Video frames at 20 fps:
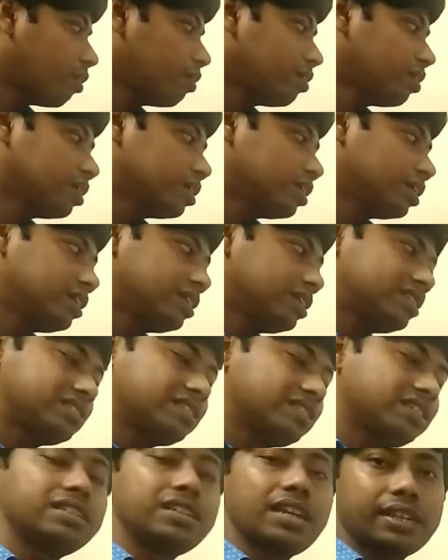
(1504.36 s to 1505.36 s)
or it is
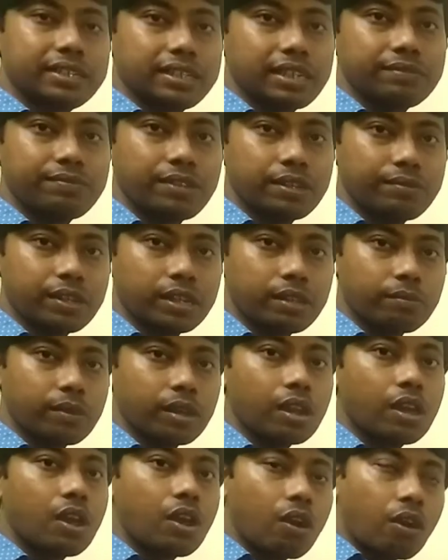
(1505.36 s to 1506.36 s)
a reactant
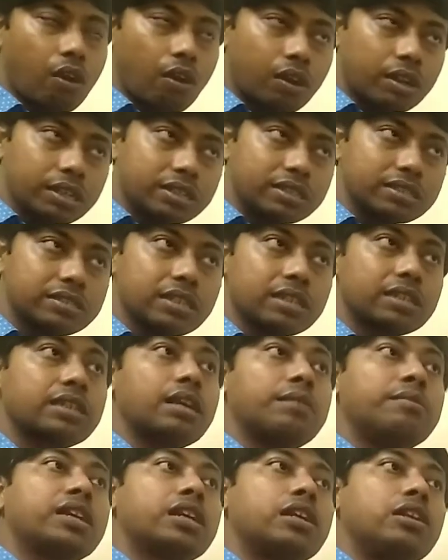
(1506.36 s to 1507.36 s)
favorable, or it is a
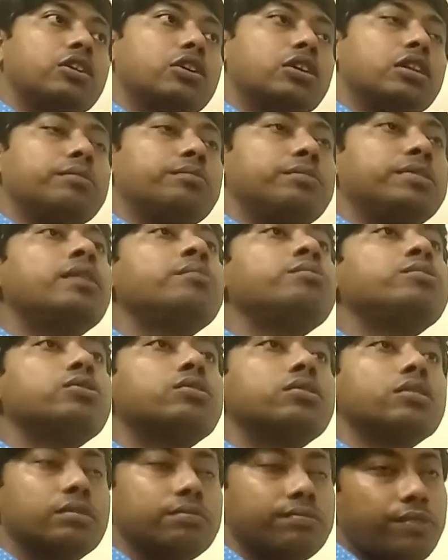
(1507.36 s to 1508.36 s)
chemical equilibrium,
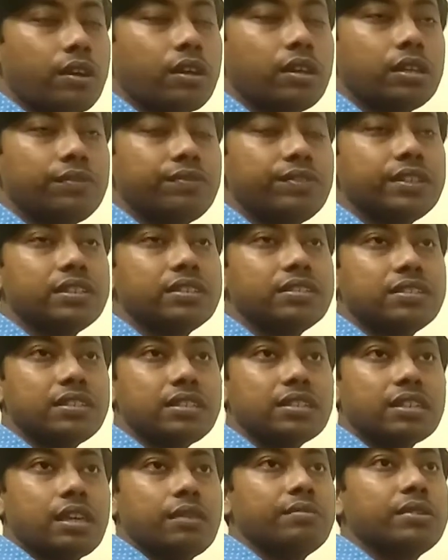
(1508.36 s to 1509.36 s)
for if it is
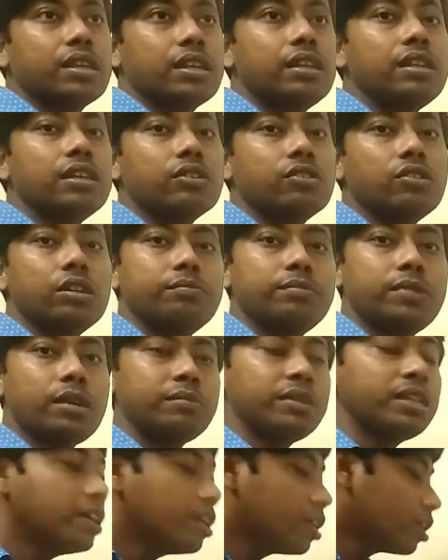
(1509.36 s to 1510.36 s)
a chemical
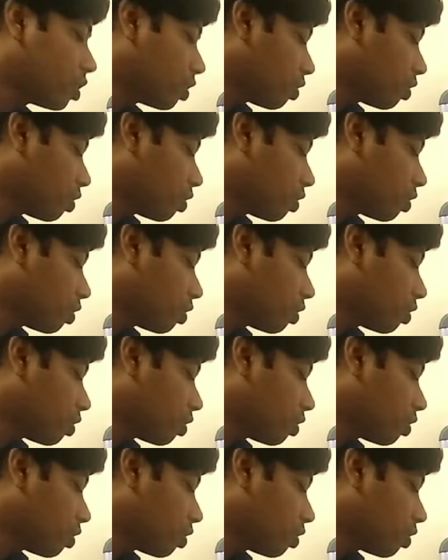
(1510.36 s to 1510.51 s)
equilibrium in